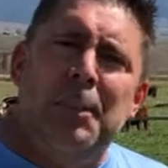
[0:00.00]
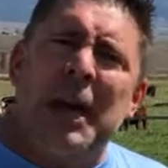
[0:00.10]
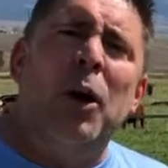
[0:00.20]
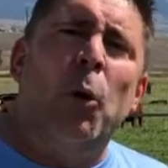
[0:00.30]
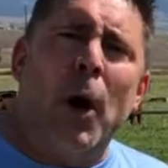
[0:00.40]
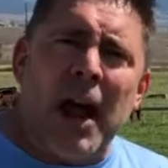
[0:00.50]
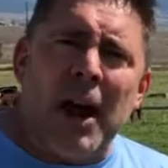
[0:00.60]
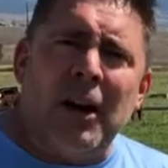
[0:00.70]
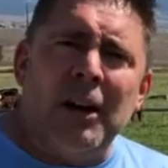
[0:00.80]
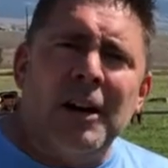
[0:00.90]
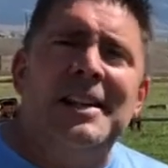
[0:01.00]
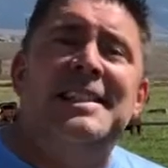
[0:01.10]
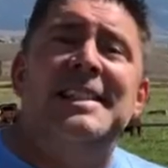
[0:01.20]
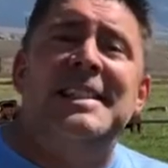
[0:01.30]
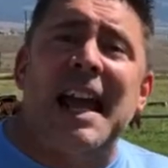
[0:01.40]
be aware,
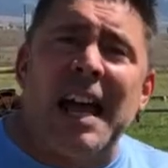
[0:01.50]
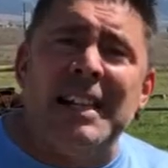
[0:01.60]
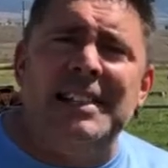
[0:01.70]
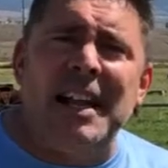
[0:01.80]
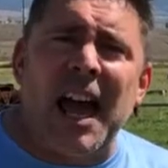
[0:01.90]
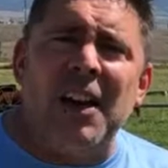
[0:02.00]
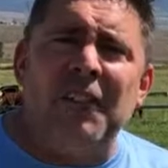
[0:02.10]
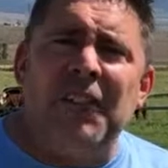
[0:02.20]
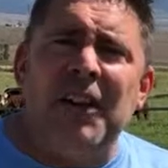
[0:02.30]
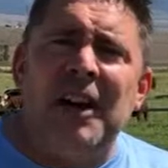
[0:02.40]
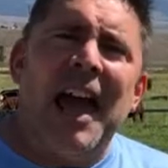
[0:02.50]
stay safe,